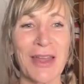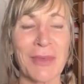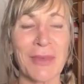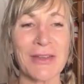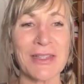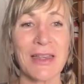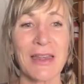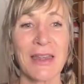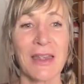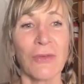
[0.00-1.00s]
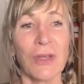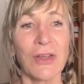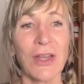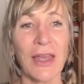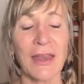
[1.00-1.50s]
Grandmothers,
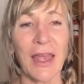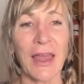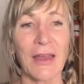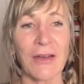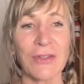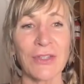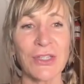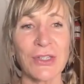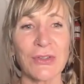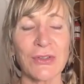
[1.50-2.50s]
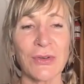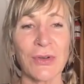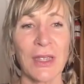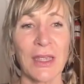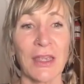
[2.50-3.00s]
mm-hmm. we look at how
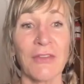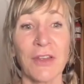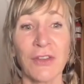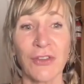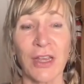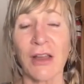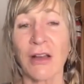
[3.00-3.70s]
to infiltrate